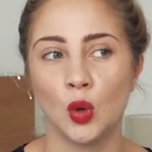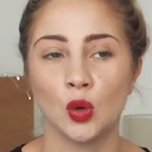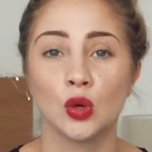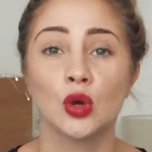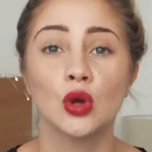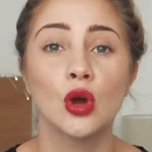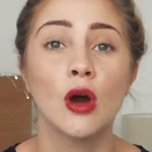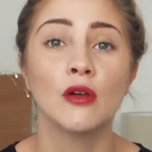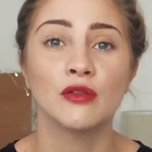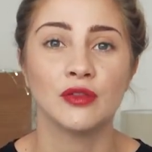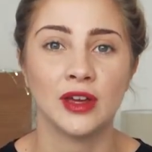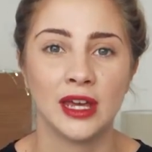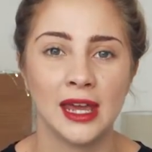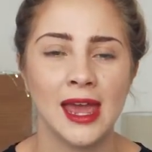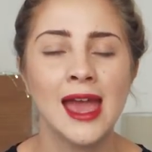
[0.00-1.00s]
or
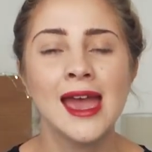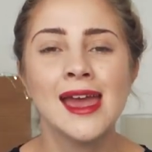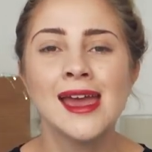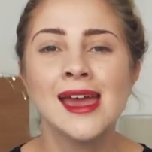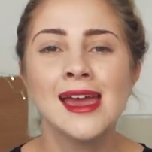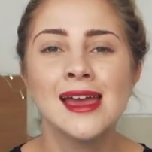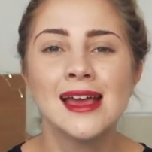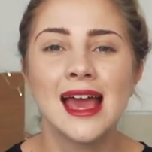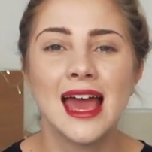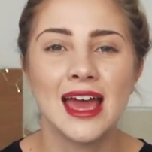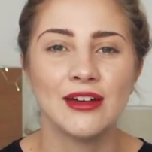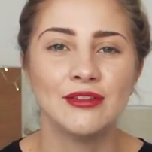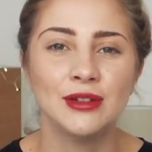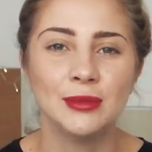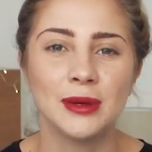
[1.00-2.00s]
coffee
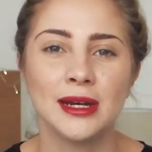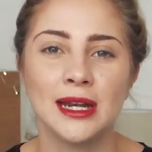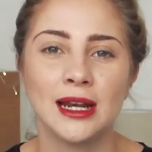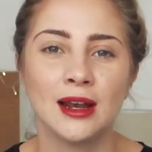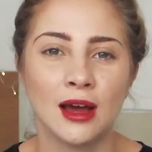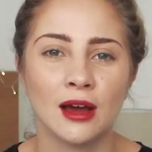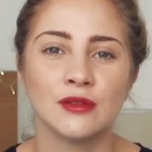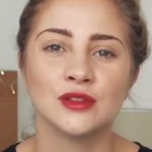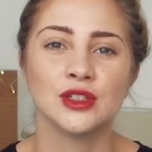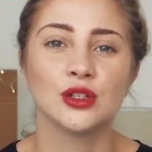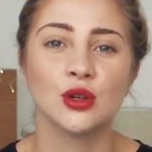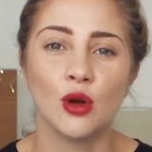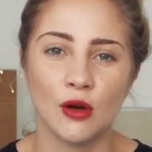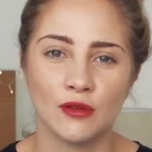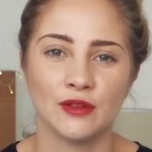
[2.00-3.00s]
Everybody loves
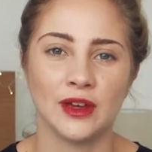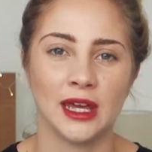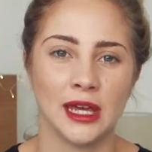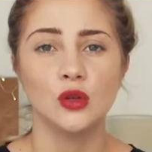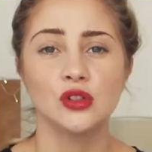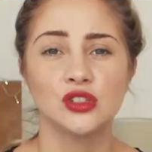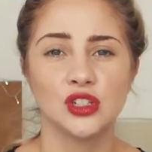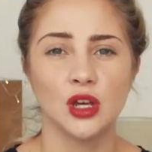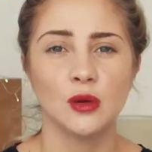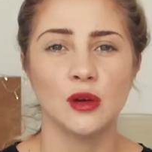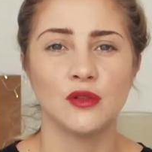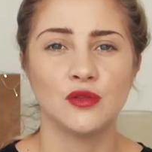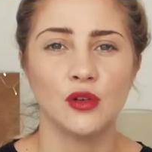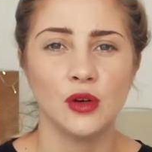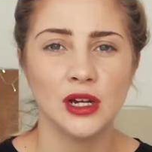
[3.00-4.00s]
coffee. Also,
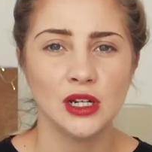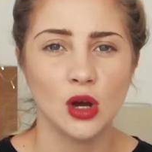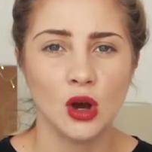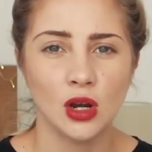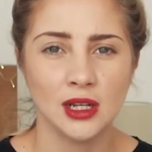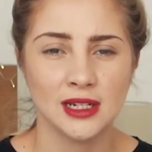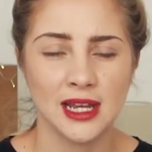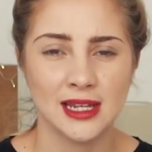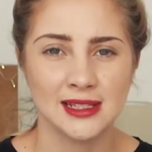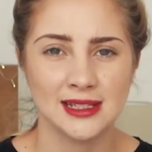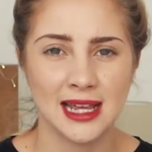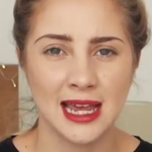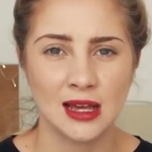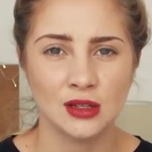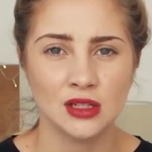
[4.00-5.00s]
avoid holiday
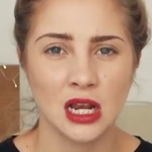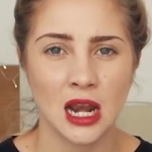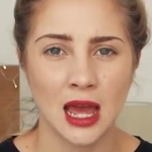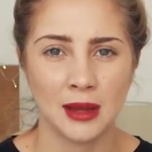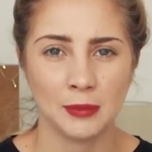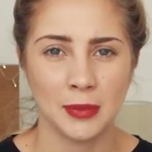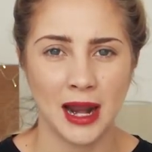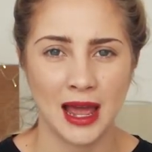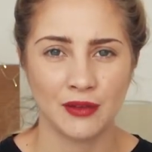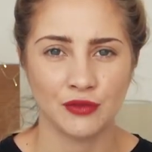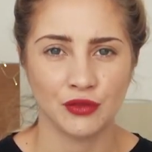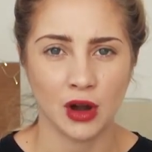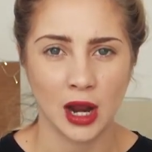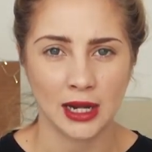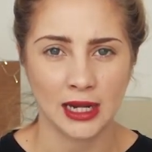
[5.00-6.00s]
sales like Black
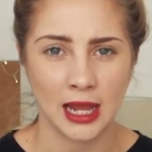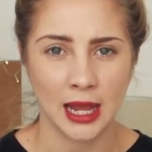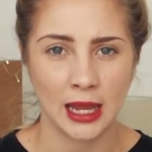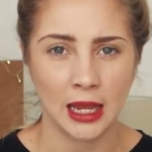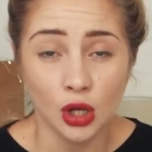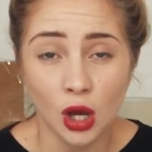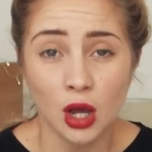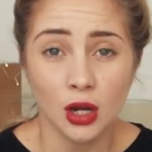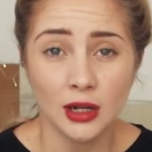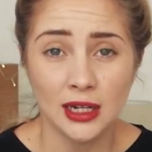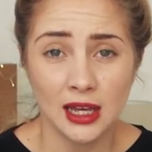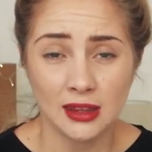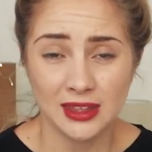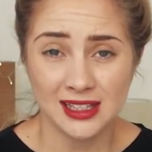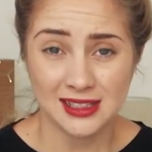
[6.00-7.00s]
Friday. Not
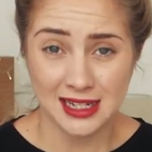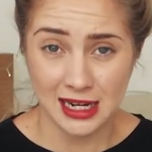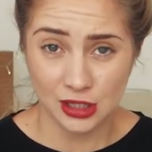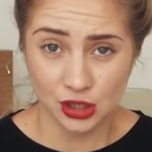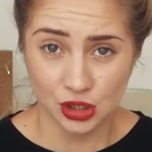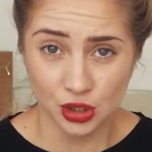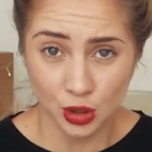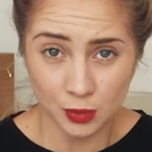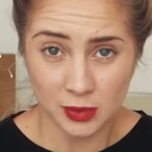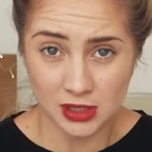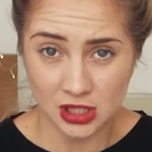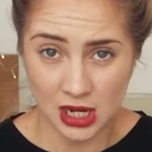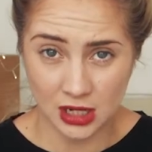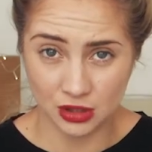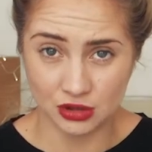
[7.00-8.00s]
only are these days super
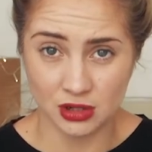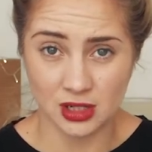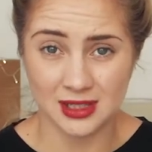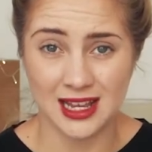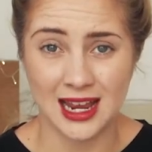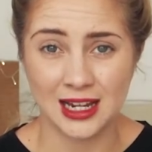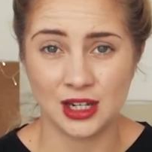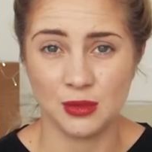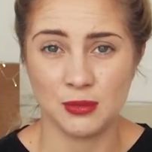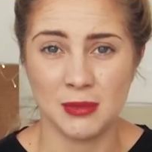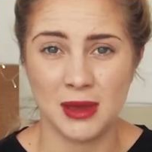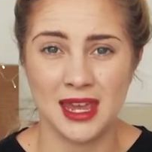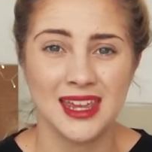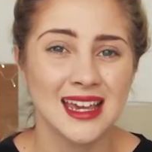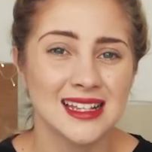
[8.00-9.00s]
dangerous and you
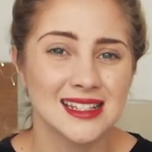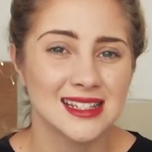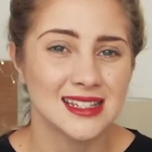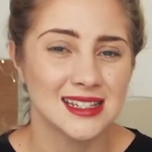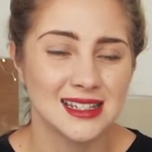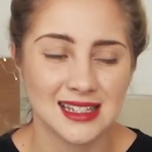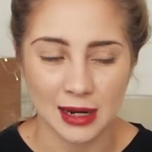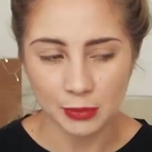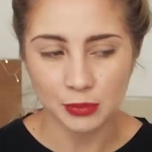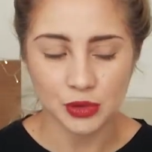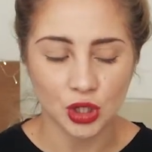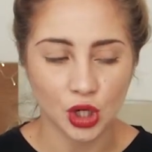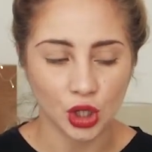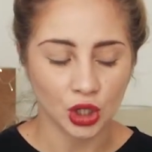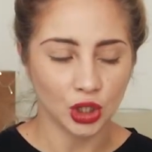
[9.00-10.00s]
may get
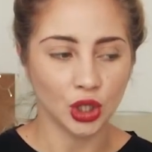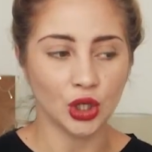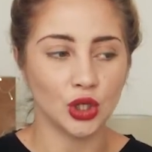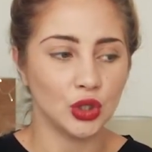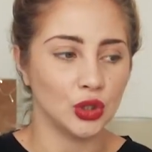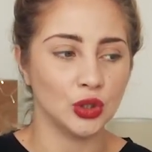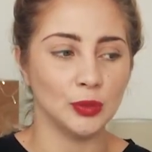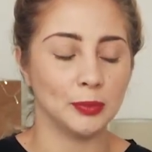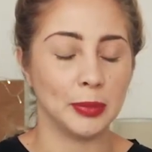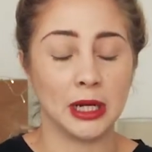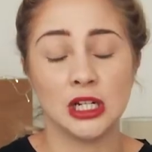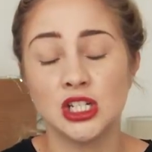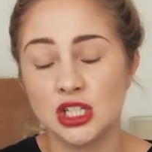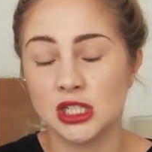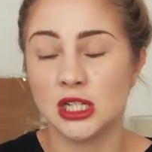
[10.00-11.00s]
stamped on or
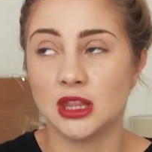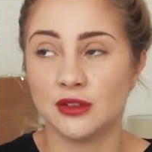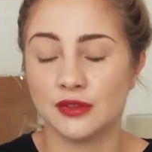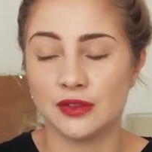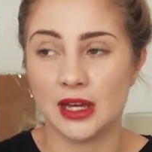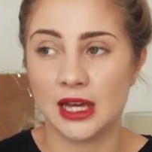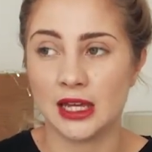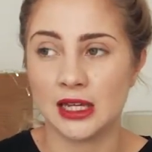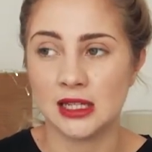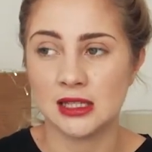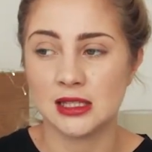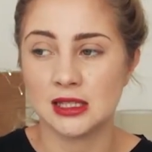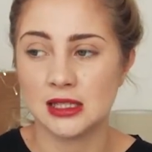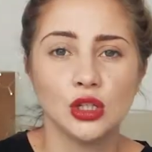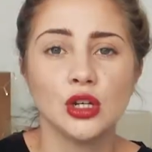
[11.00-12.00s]
punched in the
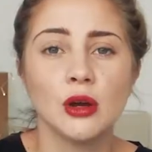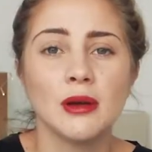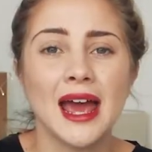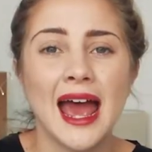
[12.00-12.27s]
face, you don't